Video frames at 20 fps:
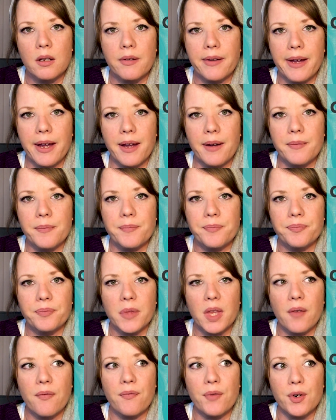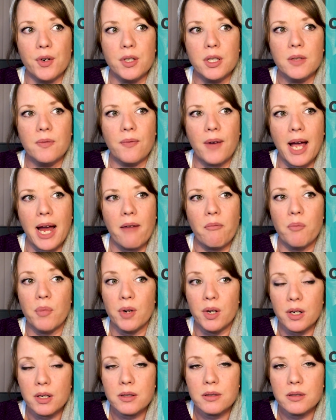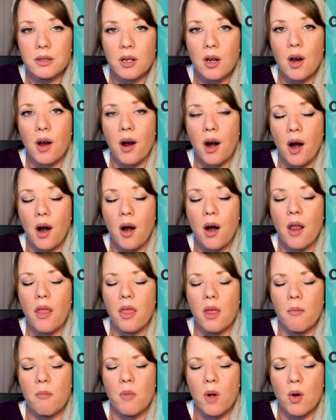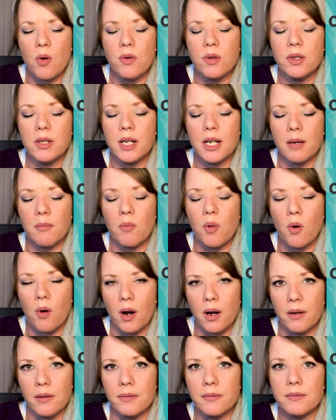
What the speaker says: Okay, the first 5 books are the most important